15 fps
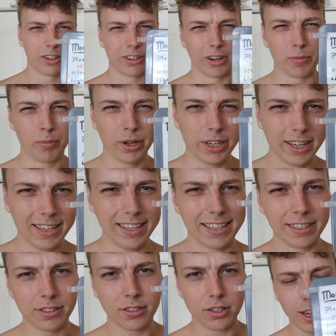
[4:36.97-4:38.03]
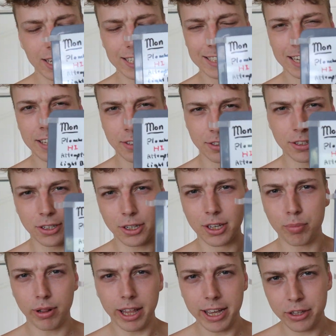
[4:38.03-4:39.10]
All right, Monday is high intensity
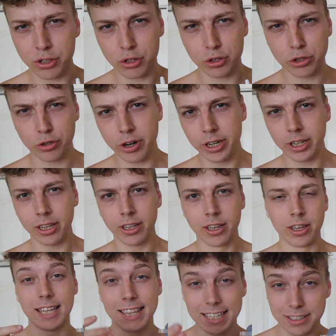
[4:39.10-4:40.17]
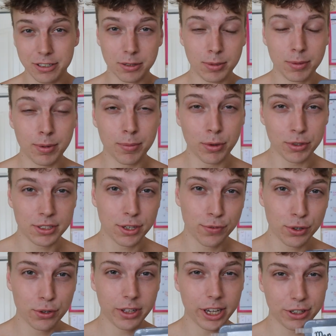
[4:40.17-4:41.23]
planche training, and that's gonna be my most
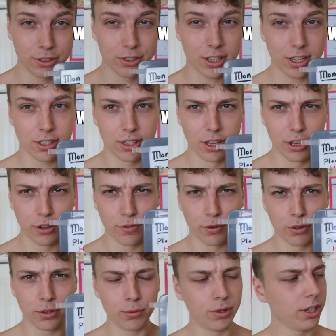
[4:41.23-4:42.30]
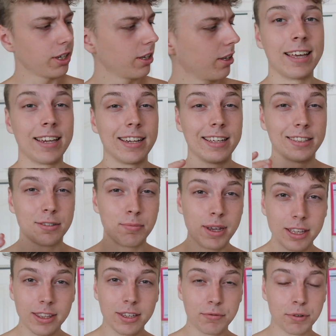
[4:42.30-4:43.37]
difficult exercise for the week. And it's mainly